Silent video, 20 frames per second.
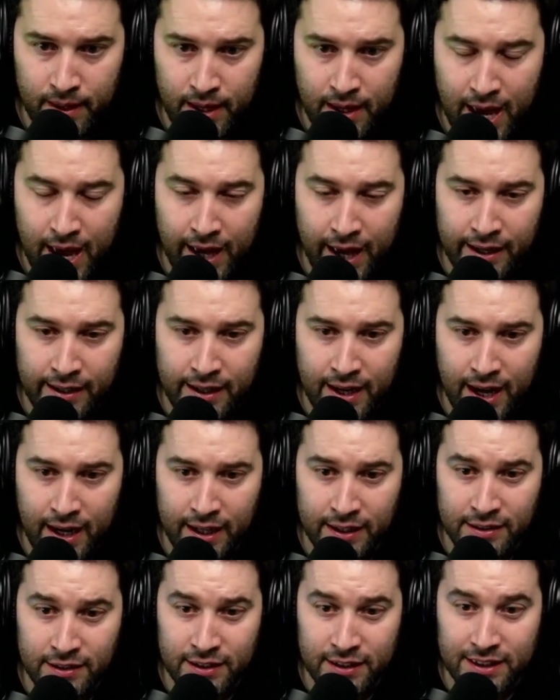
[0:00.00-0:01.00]
And
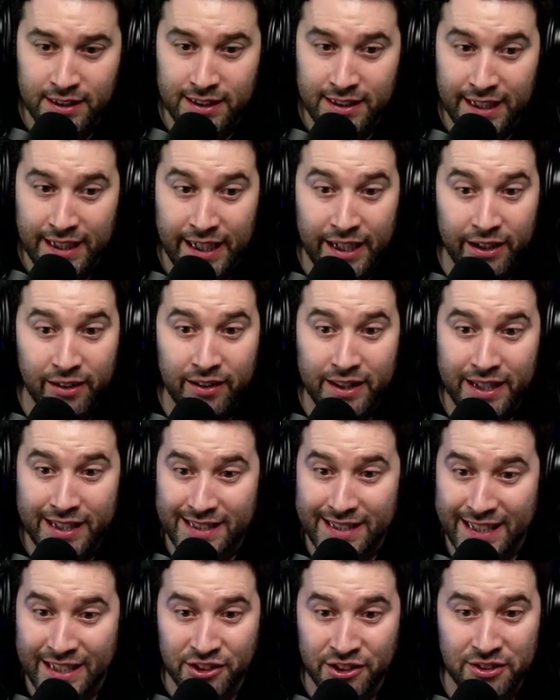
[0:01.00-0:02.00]
to hear
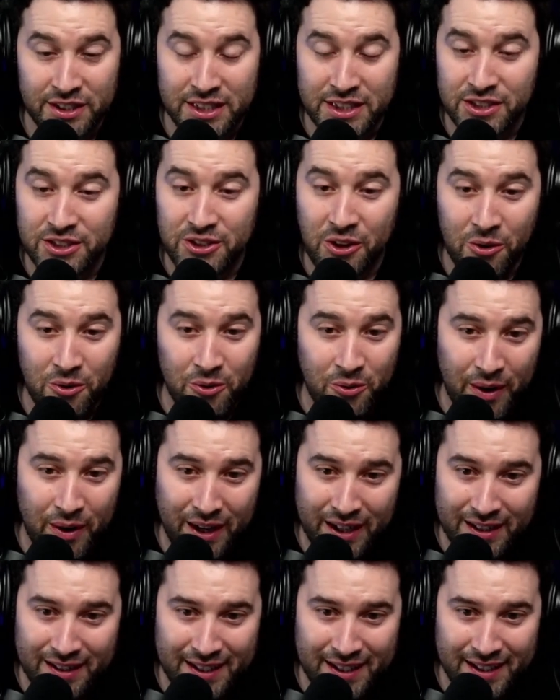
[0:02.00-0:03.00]
this injury so
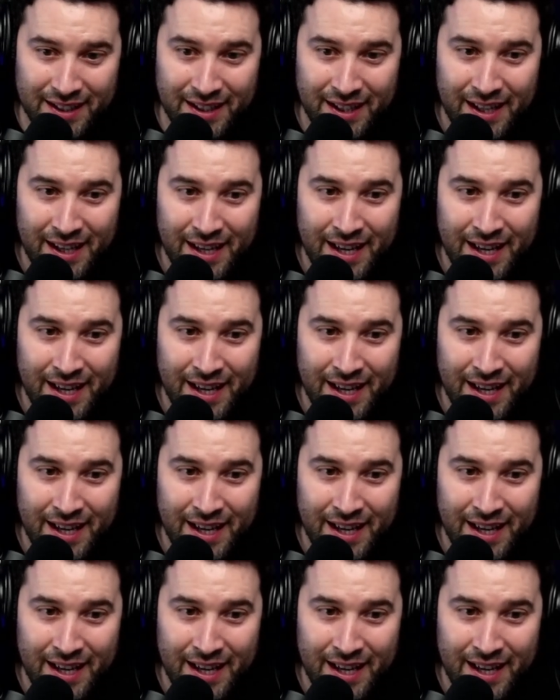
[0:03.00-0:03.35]
quickly,